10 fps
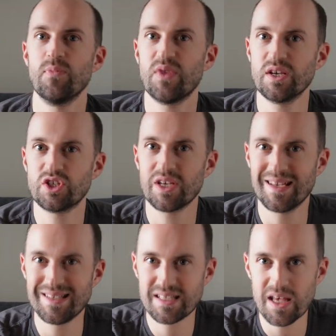things to
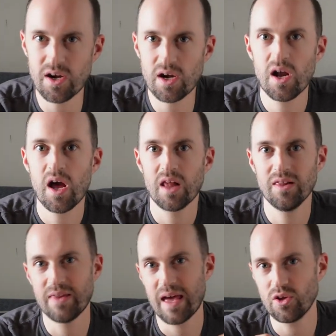consider
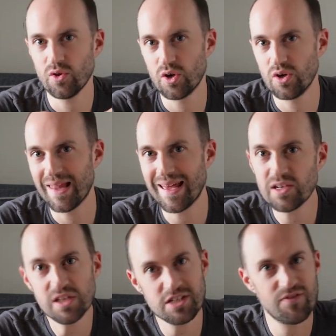that you'll learn
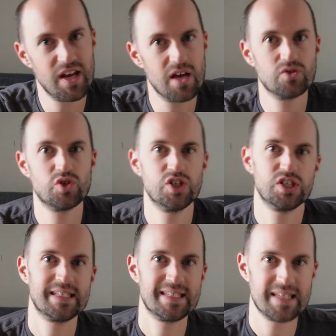later in this video, so
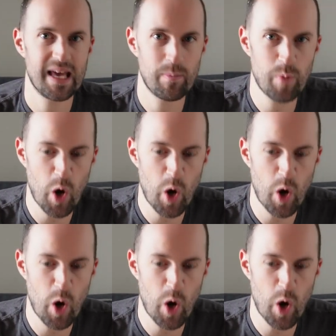just stay